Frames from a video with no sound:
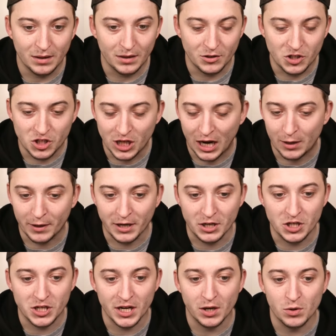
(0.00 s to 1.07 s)
Charity
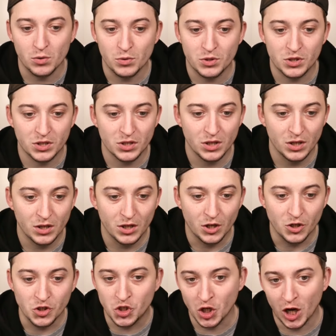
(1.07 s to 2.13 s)
Shields,
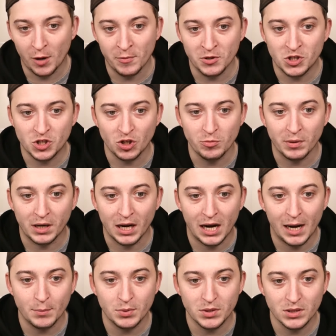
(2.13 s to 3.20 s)
German Super
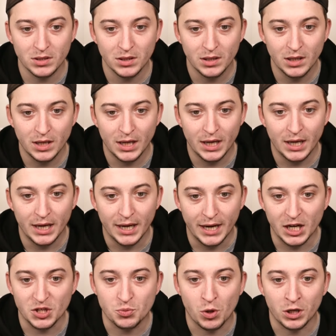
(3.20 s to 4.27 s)
Cups. He
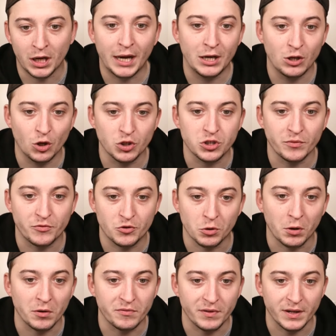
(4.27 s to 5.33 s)
has won a lot of
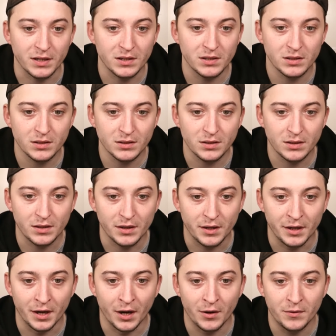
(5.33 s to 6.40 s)
trophies,
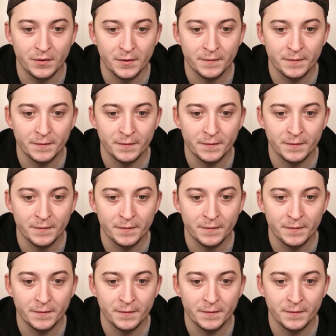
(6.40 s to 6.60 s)
you know.